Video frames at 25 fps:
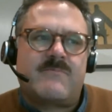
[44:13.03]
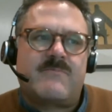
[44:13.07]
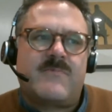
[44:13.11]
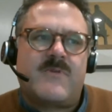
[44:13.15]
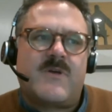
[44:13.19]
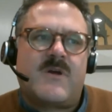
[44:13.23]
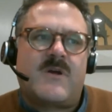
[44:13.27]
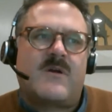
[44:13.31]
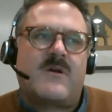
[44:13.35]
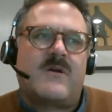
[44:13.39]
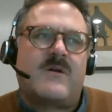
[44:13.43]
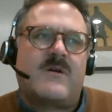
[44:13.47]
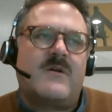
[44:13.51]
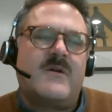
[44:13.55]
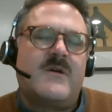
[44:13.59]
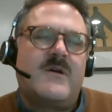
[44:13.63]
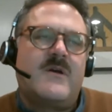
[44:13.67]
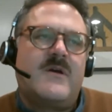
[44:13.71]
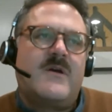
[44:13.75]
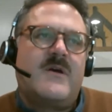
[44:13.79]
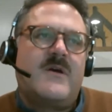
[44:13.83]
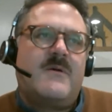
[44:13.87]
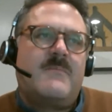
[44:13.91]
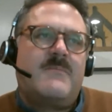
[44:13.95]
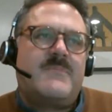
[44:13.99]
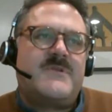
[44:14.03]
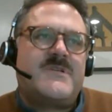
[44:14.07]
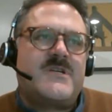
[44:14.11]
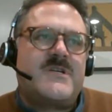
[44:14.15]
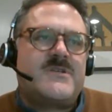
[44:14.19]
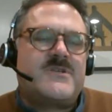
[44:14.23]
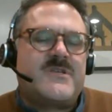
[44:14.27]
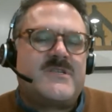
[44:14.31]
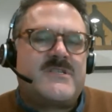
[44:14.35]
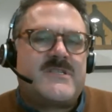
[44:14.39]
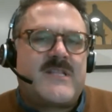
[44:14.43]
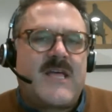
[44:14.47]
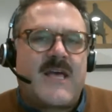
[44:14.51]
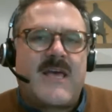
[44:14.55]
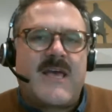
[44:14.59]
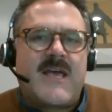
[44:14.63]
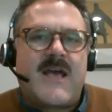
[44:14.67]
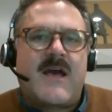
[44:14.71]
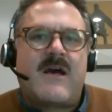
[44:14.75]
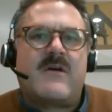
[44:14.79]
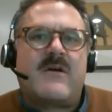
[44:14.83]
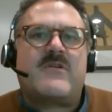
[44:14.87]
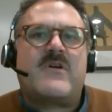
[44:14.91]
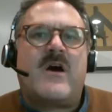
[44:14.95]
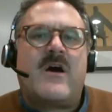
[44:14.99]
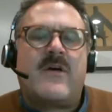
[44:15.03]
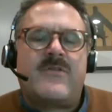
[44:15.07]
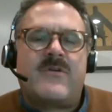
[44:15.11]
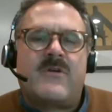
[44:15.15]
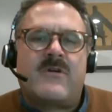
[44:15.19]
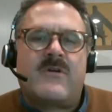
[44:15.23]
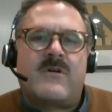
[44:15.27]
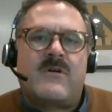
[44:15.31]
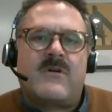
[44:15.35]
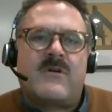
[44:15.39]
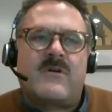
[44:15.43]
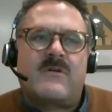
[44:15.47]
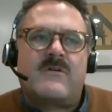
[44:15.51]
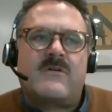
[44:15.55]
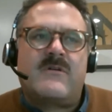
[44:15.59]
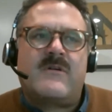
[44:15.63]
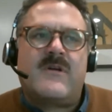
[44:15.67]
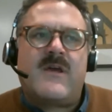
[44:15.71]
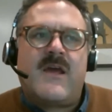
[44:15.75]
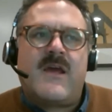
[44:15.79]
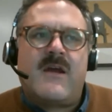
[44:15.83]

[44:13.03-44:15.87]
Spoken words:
they're potentially staking out other